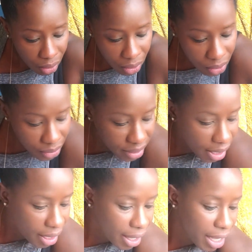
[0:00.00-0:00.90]
Oh
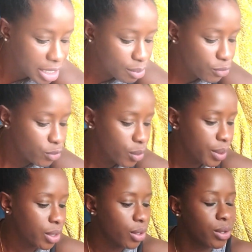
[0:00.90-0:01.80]
yeah, guys, before
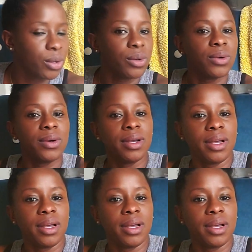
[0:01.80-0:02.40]
we go,